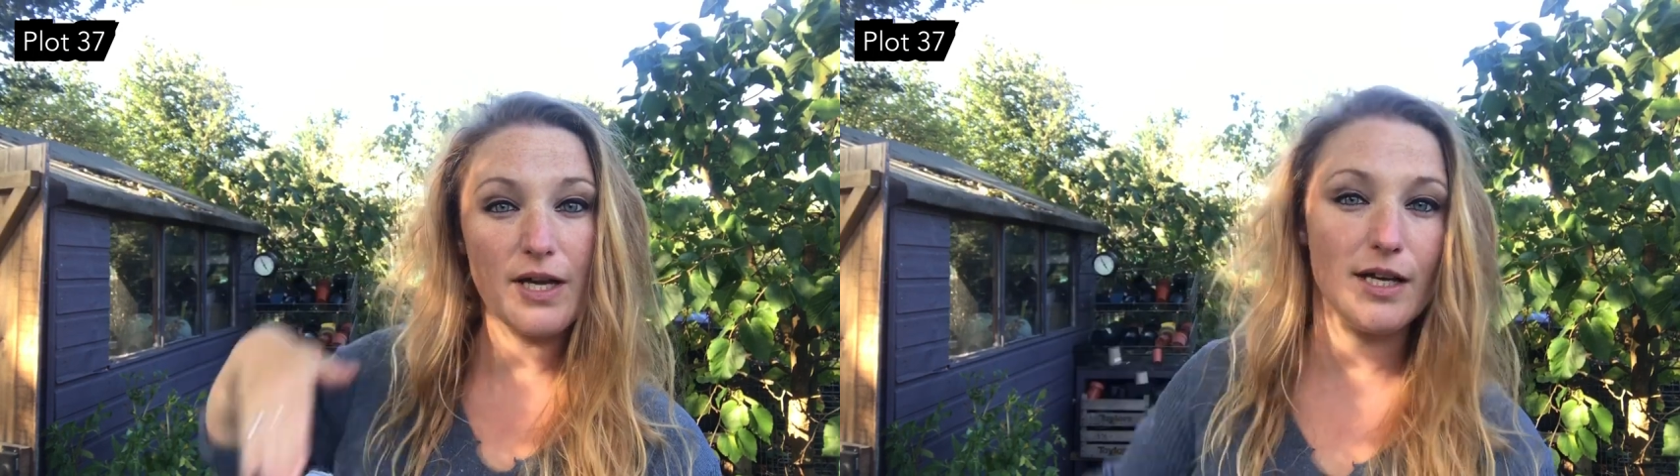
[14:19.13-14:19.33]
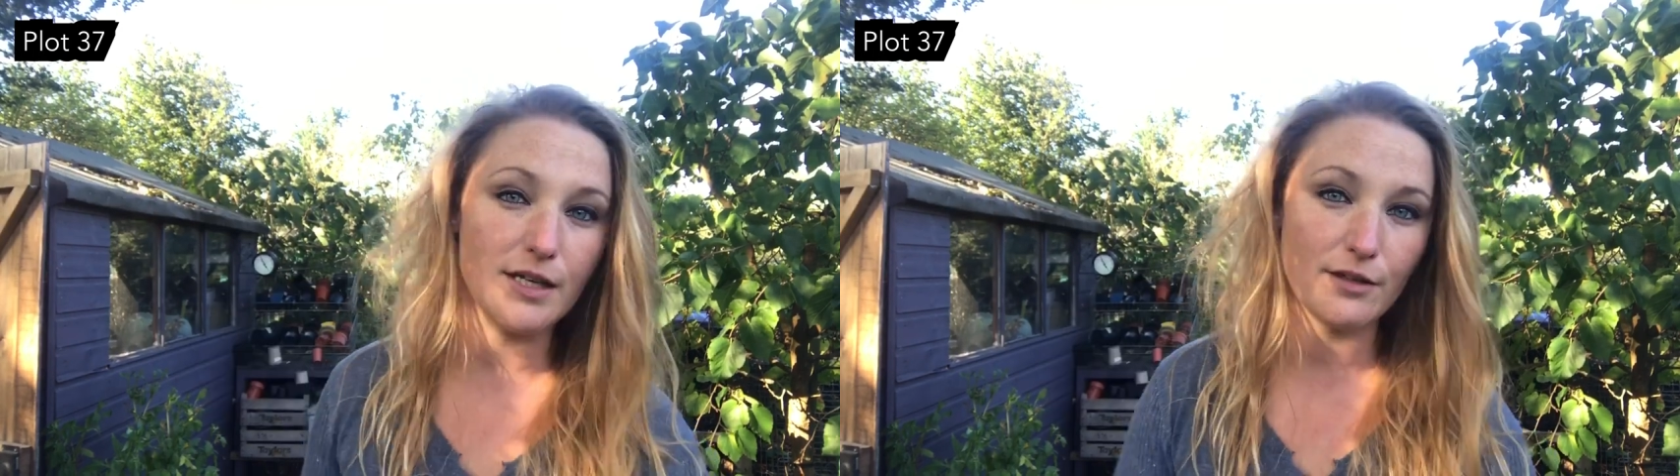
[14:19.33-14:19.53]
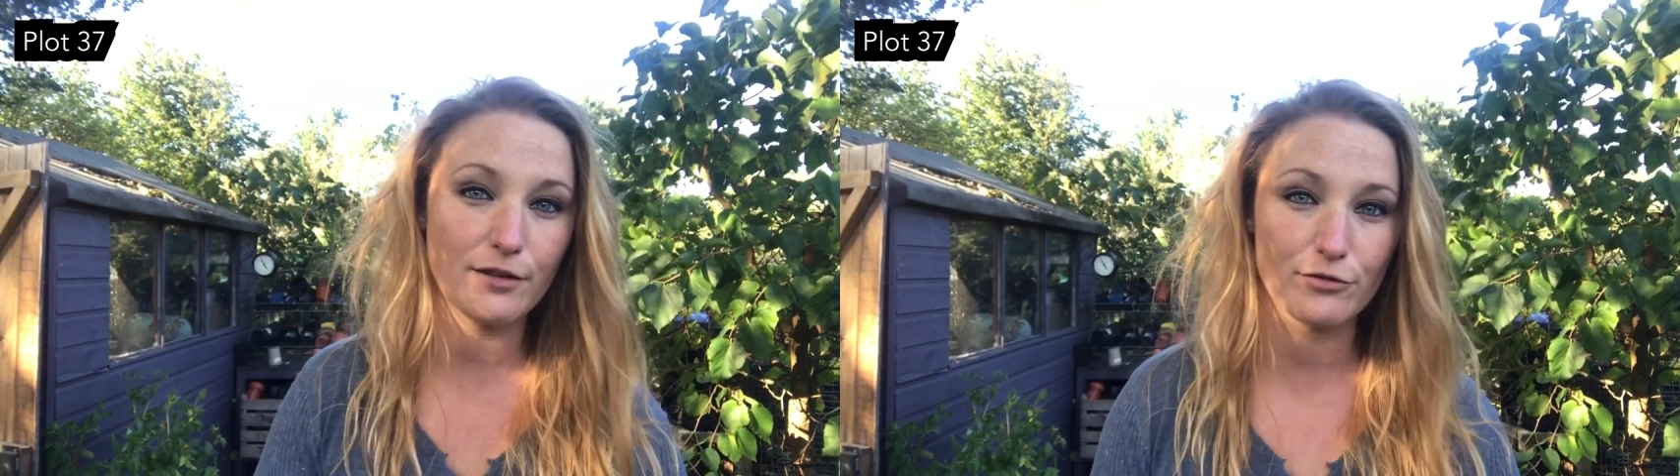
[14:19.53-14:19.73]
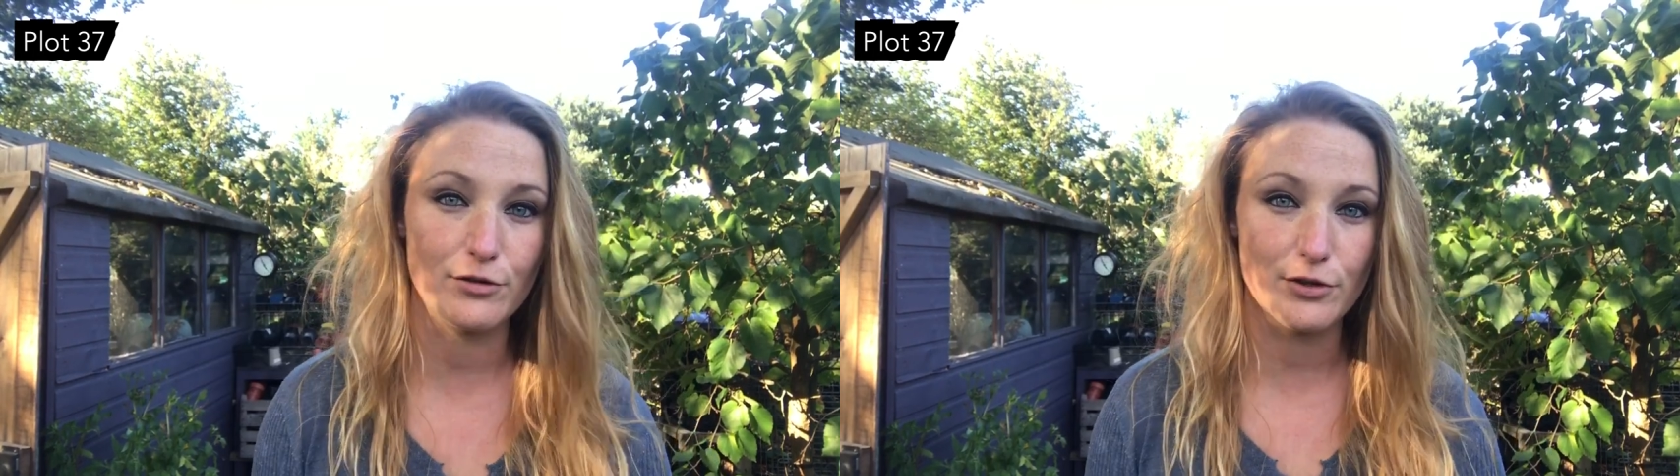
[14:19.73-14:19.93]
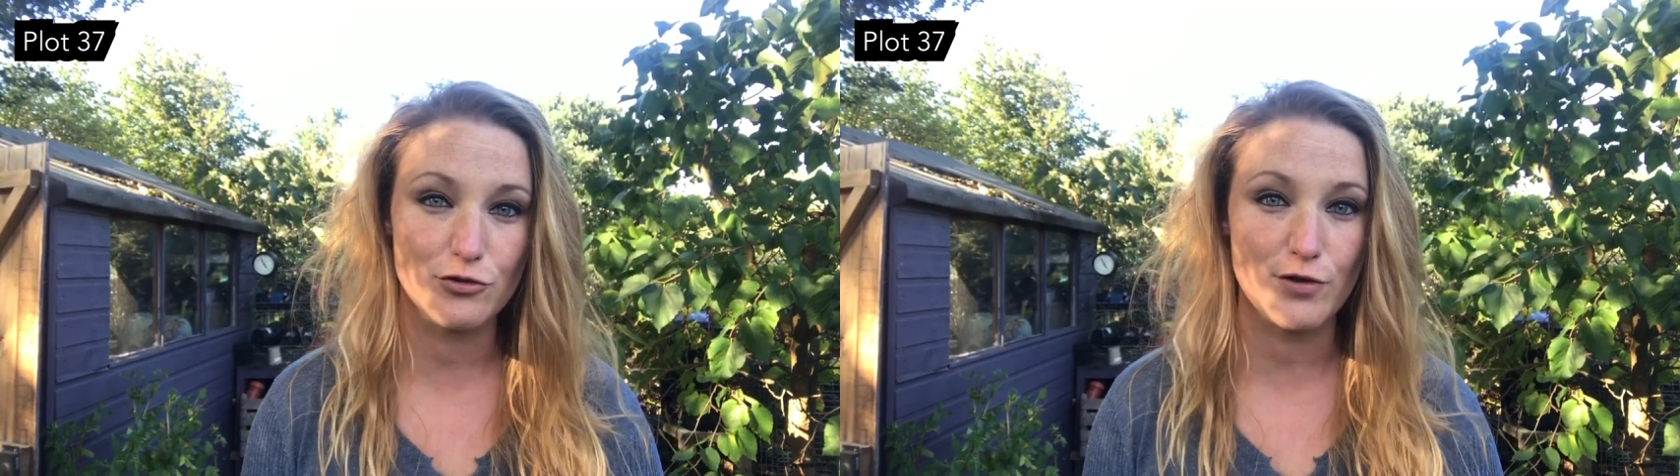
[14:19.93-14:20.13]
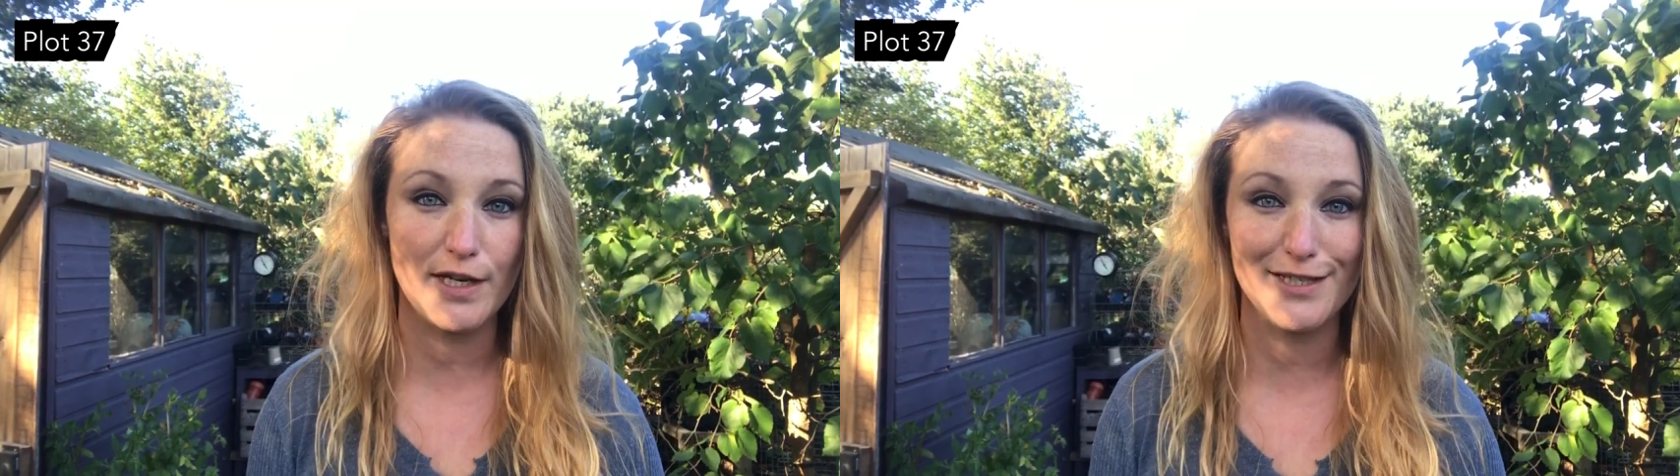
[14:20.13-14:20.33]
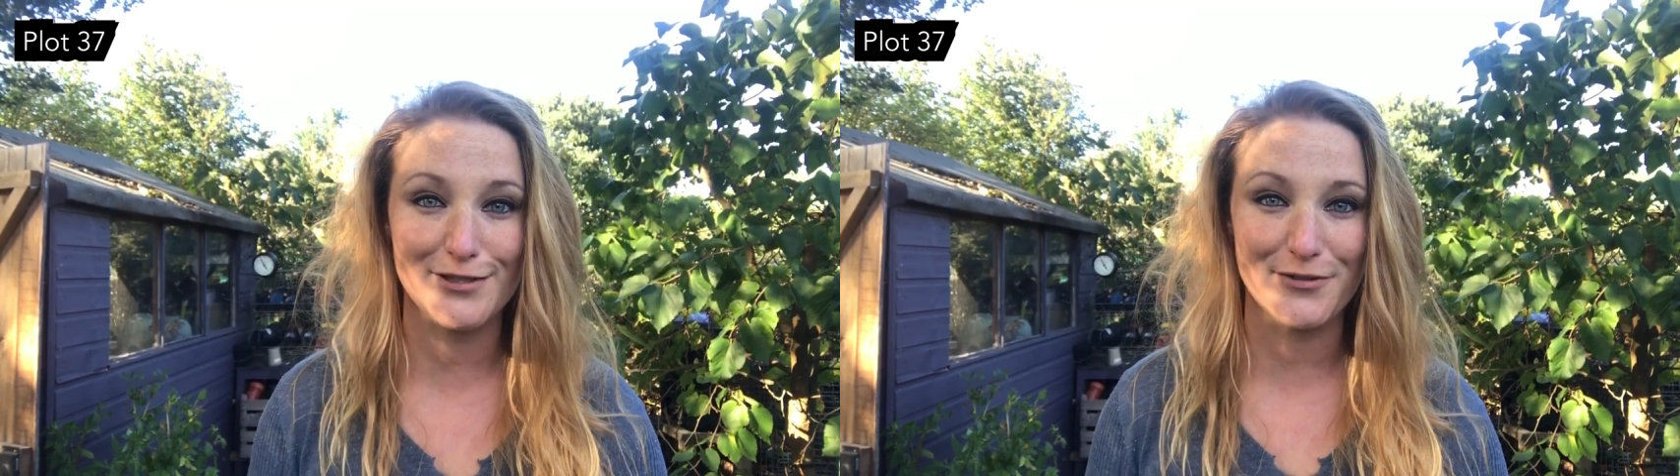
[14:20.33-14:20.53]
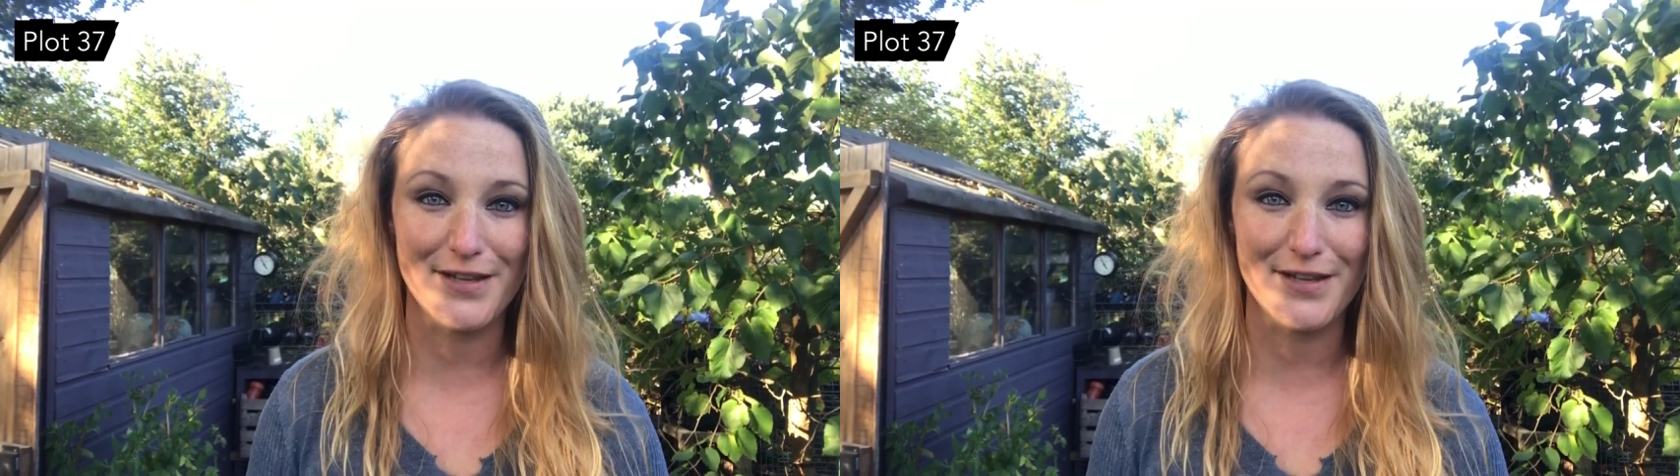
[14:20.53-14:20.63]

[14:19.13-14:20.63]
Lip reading: in through the trellis on